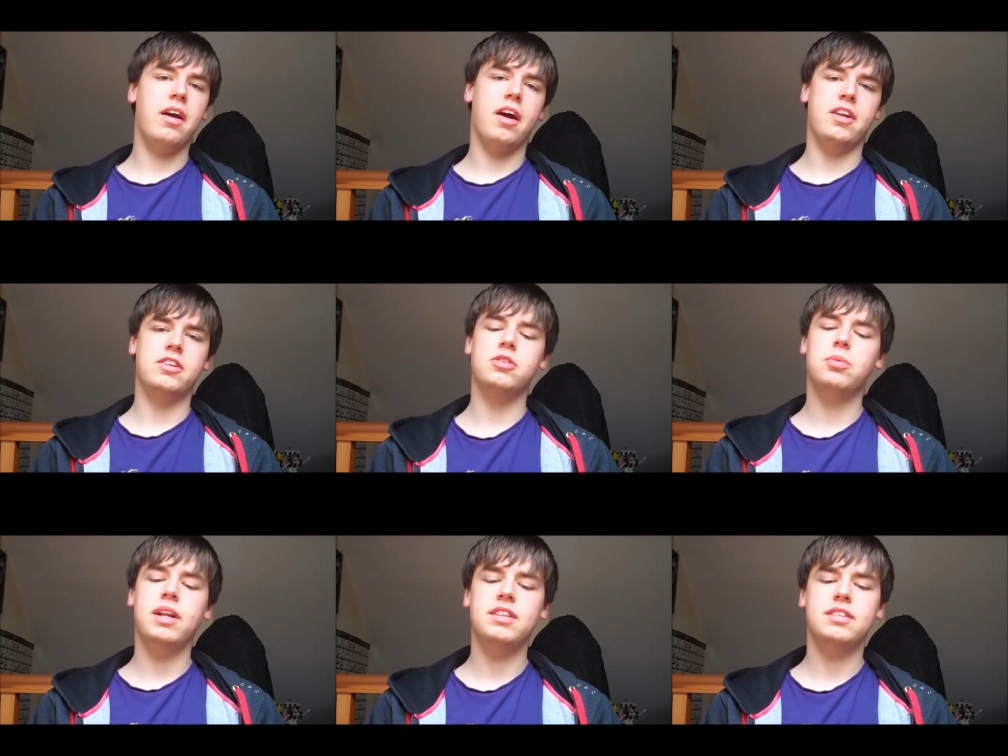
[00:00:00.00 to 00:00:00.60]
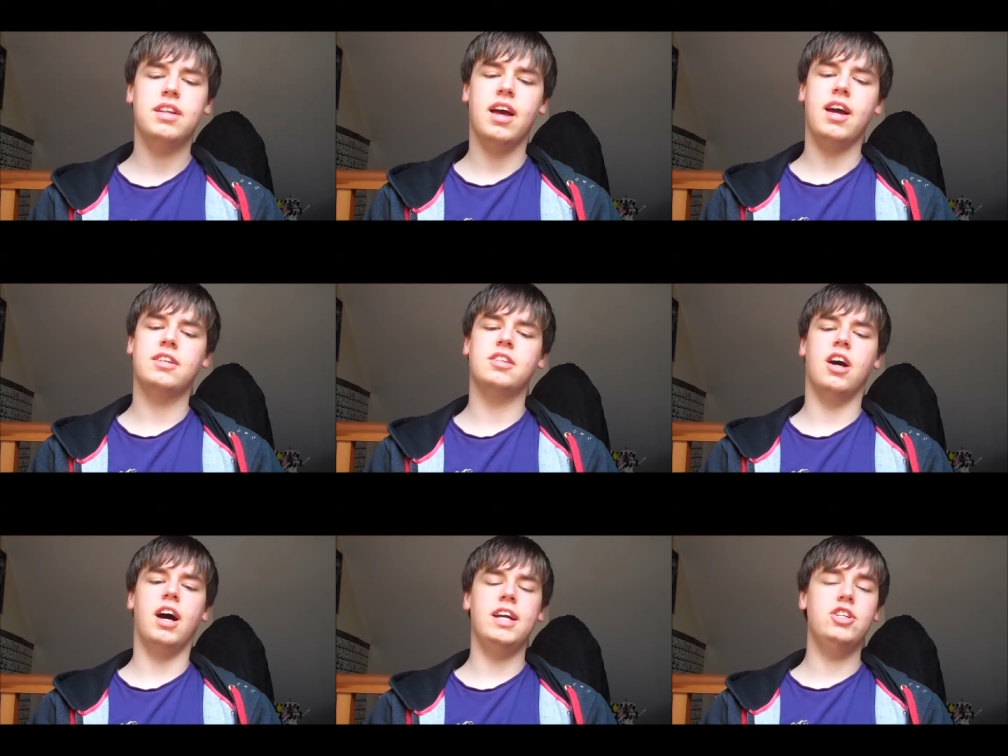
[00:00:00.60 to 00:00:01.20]
As well as that,
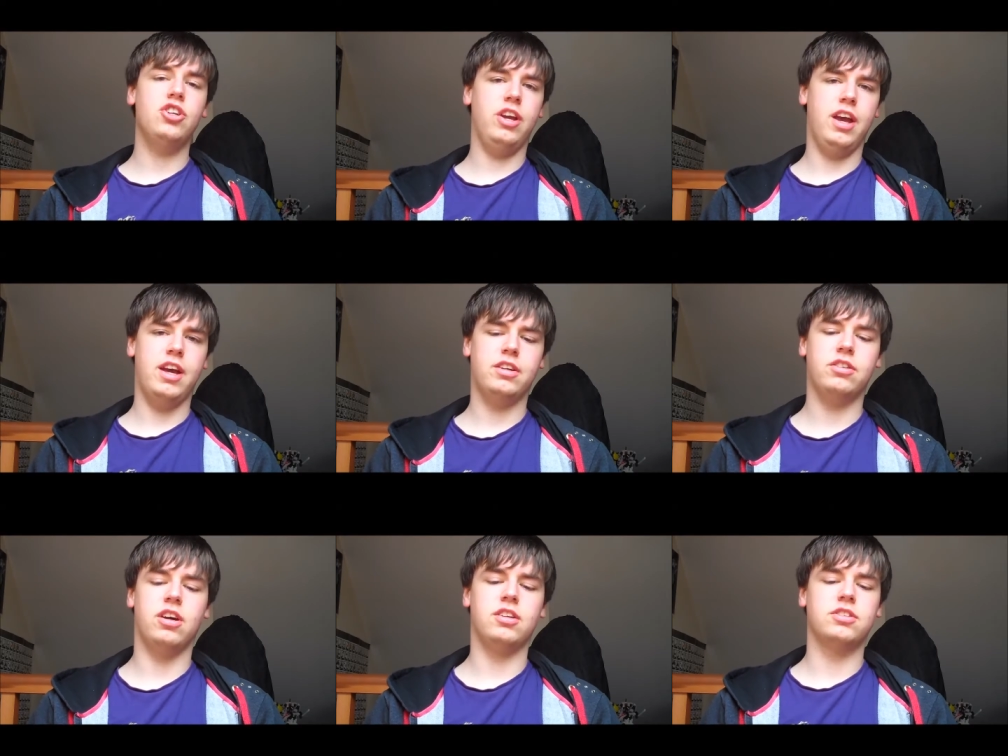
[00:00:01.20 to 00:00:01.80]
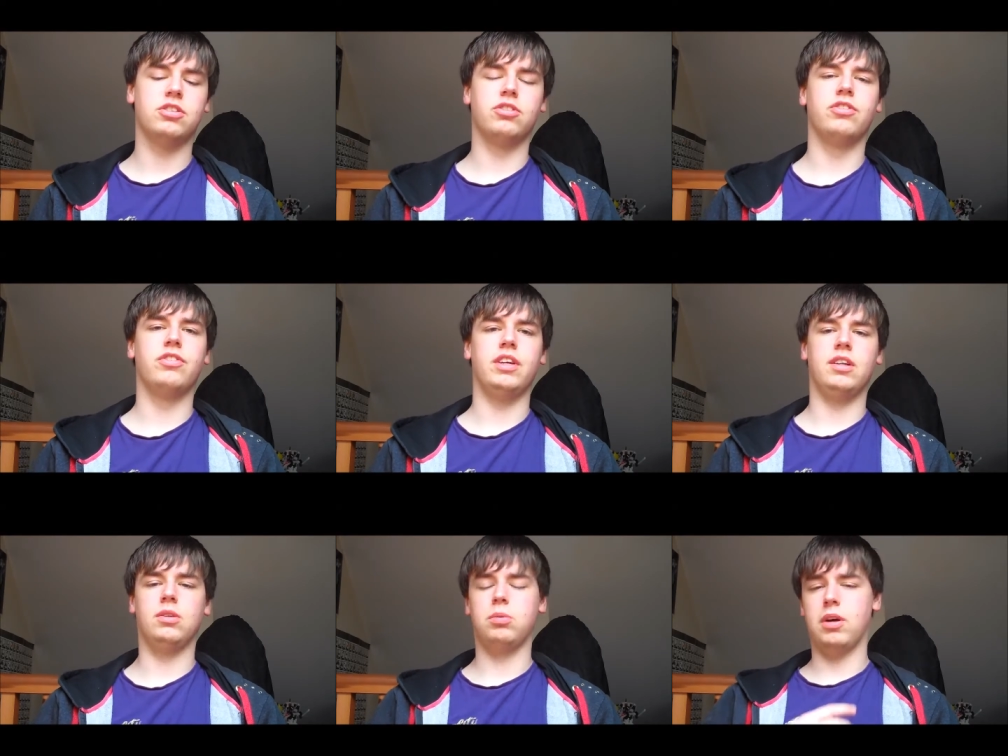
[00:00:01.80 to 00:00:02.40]
I G N also revealed